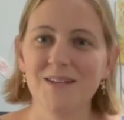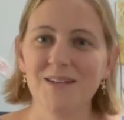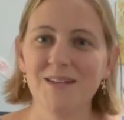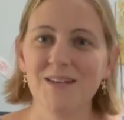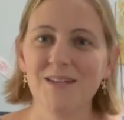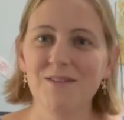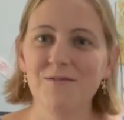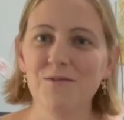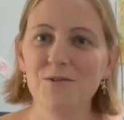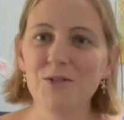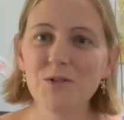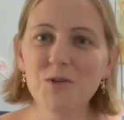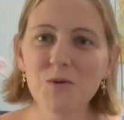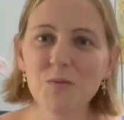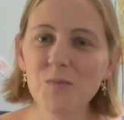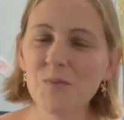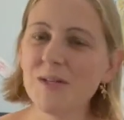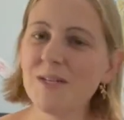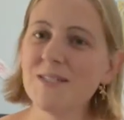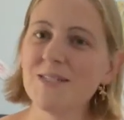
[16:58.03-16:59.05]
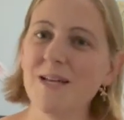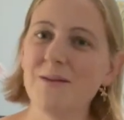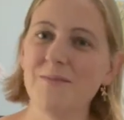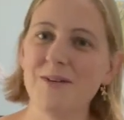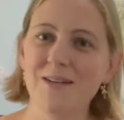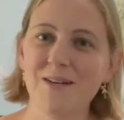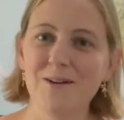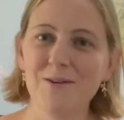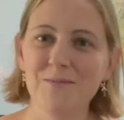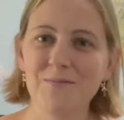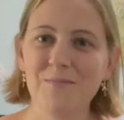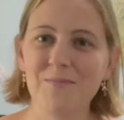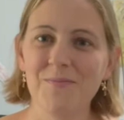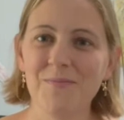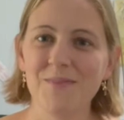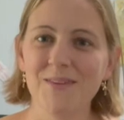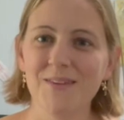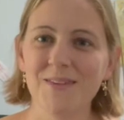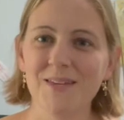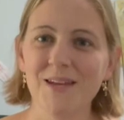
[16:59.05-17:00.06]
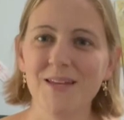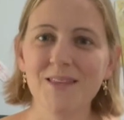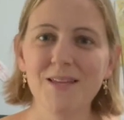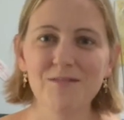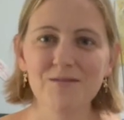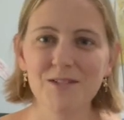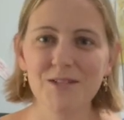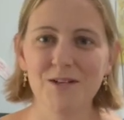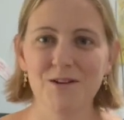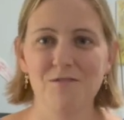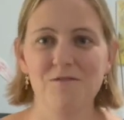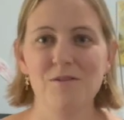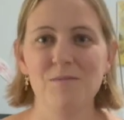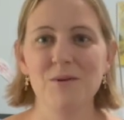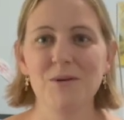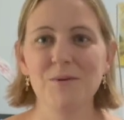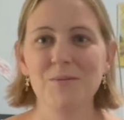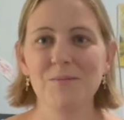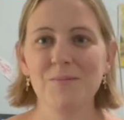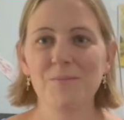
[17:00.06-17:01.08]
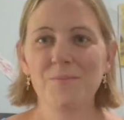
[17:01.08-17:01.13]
And if you do, please let me know. I'd love to hear from you.